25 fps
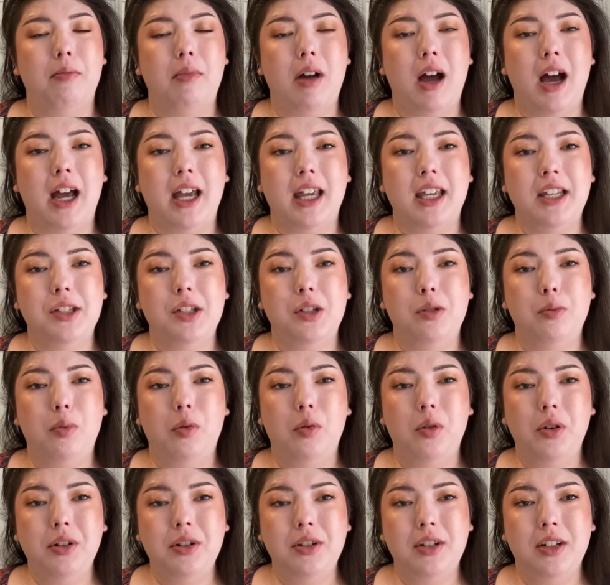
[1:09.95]
iced
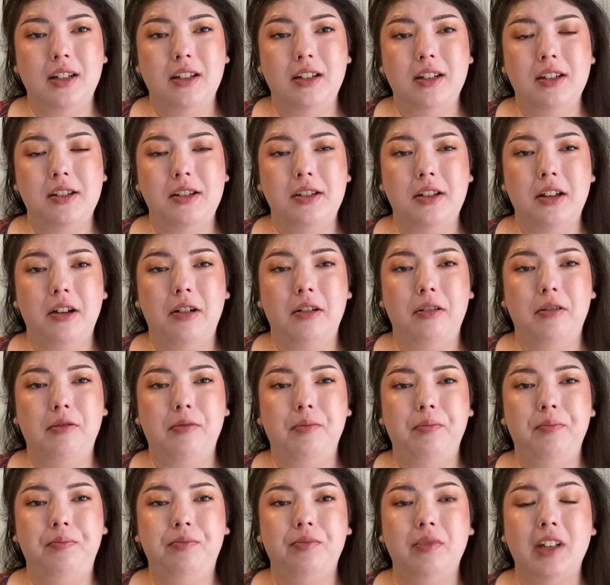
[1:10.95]
portion. So
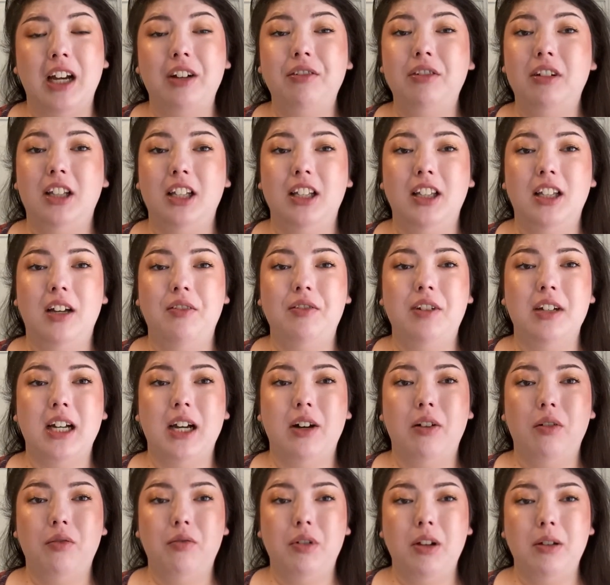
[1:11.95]
I really loved it. I
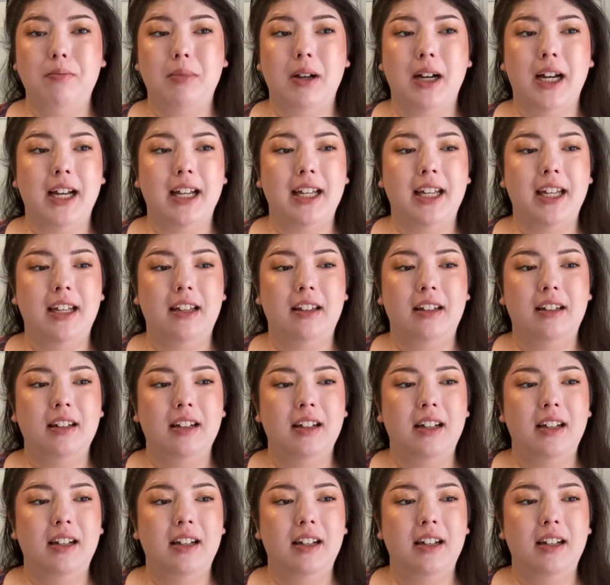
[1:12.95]
would rebuy it.